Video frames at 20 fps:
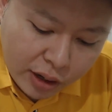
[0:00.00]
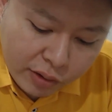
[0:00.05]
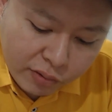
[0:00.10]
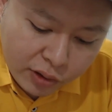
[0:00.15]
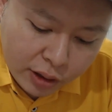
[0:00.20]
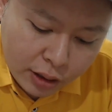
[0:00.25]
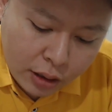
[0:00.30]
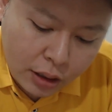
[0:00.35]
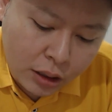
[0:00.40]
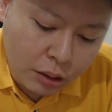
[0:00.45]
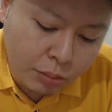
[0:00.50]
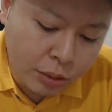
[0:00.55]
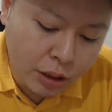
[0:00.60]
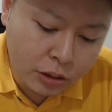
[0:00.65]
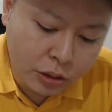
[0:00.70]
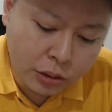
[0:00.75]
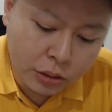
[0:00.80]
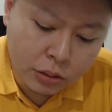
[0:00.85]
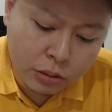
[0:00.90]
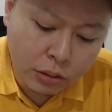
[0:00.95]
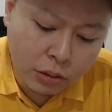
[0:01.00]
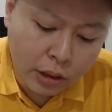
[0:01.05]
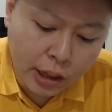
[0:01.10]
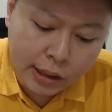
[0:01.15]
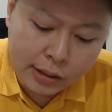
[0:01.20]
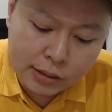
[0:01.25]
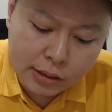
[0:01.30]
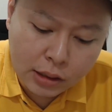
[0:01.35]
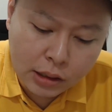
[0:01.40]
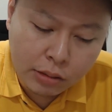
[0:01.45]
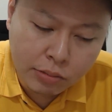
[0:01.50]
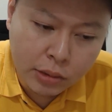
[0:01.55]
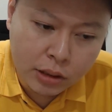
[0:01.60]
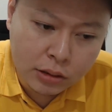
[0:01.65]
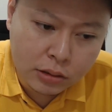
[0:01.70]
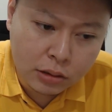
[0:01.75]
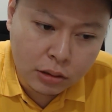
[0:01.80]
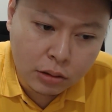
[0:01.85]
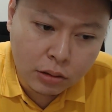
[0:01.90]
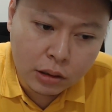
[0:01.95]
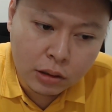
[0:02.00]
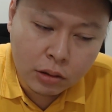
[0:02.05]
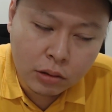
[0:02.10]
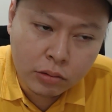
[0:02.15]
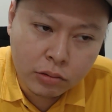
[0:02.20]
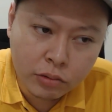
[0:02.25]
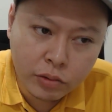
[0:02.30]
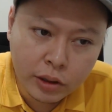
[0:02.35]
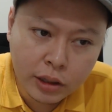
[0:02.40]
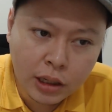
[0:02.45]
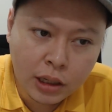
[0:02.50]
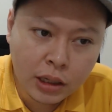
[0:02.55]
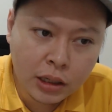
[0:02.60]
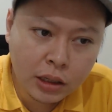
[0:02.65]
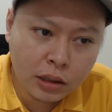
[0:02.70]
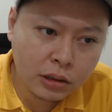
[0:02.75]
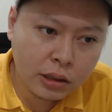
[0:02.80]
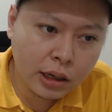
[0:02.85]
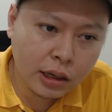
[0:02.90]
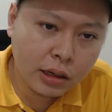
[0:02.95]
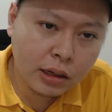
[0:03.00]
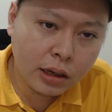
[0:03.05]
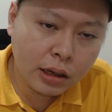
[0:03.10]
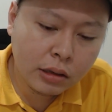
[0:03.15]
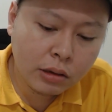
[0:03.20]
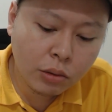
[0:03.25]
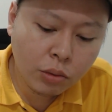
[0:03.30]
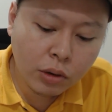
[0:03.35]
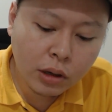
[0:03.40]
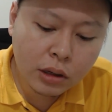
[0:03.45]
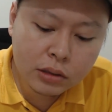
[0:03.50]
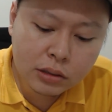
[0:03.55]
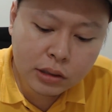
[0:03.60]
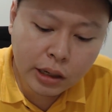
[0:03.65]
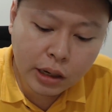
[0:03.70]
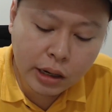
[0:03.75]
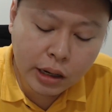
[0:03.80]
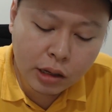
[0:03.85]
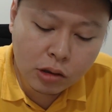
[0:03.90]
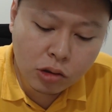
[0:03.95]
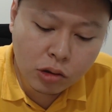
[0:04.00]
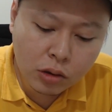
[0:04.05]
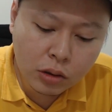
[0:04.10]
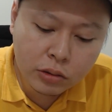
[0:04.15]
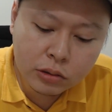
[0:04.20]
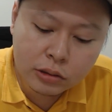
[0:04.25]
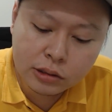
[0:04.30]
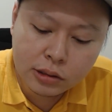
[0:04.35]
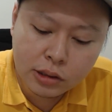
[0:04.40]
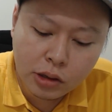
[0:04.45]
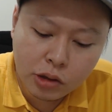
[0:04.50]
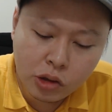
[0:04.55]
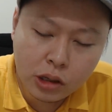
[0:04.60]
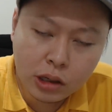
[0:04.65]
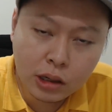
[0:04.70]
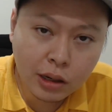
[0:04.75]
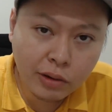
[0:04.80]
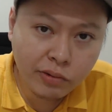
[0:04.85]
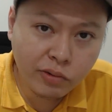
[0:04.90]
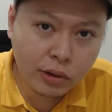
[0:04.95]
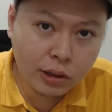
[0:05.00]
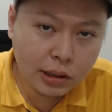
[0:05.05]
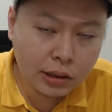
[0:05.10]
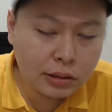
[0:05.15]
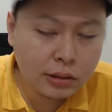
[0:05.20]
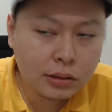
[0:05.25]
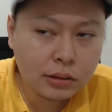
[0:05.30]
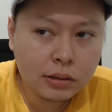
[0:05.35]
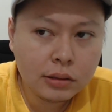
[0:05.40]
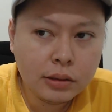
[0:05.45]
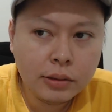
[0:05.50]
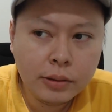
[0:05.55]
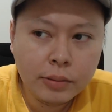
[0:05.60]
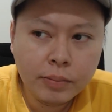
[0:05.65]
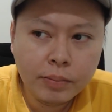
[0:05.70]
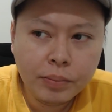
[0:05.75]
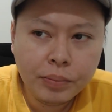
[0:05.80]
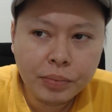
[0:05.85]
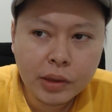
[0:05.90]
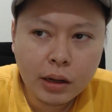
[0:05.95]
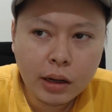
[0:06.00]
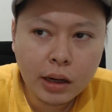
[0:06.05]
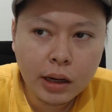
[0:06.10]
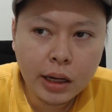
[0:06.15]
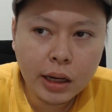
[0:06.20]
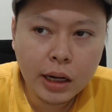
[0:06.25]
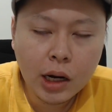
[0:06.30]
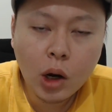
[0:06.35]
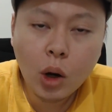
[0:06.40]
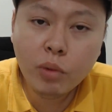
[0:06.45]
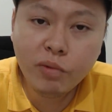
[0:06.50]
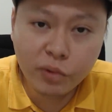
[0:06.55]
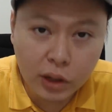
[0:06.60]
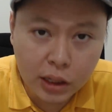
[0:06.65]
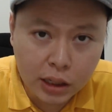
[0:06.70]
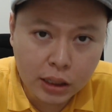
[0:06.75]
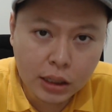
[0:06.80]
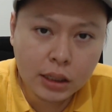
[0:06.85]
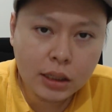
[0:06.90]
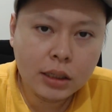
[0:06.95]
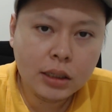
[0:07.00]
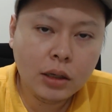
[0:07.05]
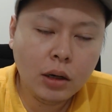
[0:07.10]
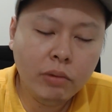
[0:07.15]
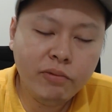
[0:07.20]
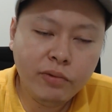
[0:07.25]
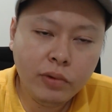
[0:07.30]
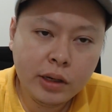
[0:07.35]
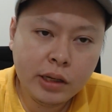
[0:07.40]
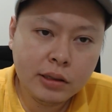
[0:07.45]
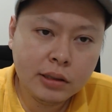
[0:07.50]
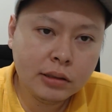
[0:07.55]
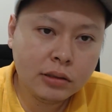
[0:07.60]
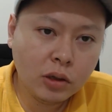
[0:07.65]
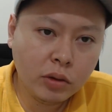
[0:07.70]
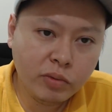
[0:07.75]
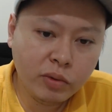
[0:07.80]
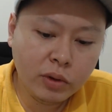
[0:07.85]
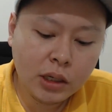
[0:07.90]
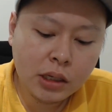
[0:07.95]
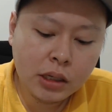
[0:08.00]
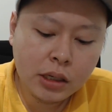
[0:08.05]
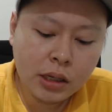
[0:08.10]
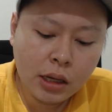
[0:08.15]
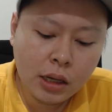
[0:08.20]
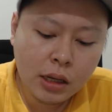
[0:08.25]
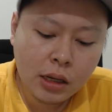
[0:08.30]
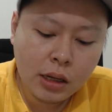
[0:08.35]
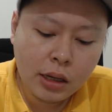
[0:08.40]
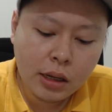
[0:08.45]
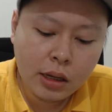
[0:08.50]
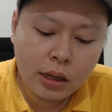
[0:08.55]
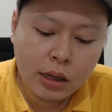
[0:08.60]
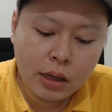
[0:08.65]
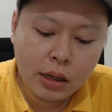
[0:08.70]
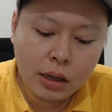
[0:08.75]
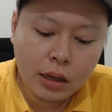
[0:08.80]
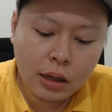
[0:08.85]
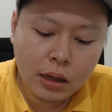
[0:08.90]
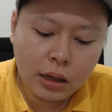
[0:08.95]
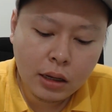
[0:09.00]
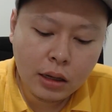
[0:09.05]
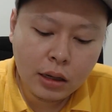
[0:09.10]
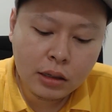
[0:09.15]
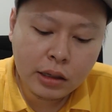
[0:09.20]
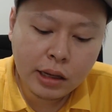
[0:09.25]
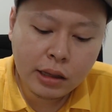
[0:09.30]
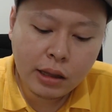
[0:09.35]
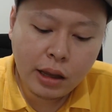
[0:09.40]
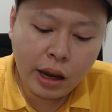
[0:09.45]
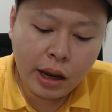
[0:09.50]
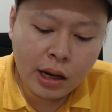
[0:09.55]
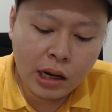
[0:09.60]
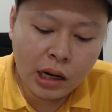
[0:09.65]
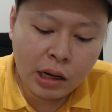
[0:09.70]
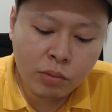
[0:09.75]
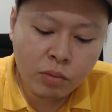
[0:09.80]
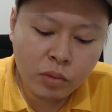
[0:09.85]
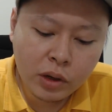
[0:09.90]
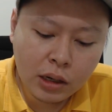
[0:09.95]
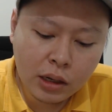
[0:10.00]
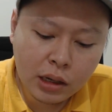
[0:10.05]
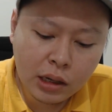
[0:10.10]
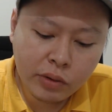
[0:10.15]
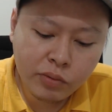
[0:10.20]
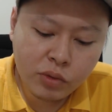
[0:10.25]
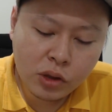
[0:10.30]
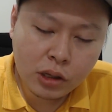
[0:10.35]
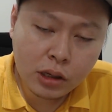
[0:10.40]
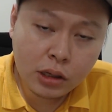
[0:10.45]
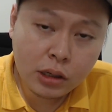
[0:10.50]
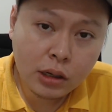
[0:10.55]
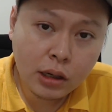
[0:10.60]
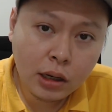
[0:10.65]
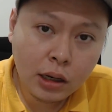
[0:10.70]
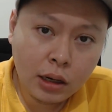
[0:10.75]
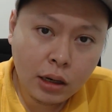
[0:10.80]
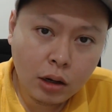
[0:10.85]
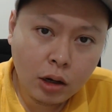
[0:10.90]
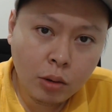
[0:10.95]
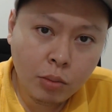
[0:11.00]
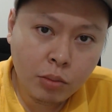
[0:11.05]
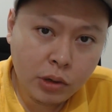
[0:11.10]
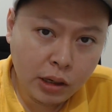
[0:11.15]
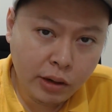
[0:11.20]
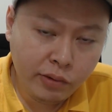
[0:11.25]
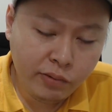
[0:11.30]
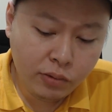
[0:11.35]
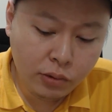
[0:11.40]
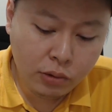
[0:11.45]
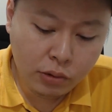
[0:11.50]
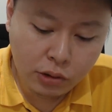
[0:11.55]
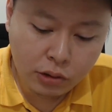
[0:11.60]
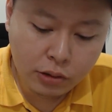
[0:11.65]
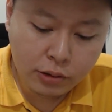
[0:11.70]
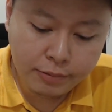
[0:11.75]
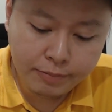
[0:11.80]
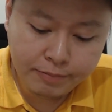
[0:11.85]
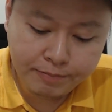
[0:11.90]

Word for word: Avan Anima too, Kranz Anima, so I don't really need to get the other ones, and I chose Shida for this. And hopefully, hopefully, just hopefully, uh, that Alien will give Shida Omni Evolution.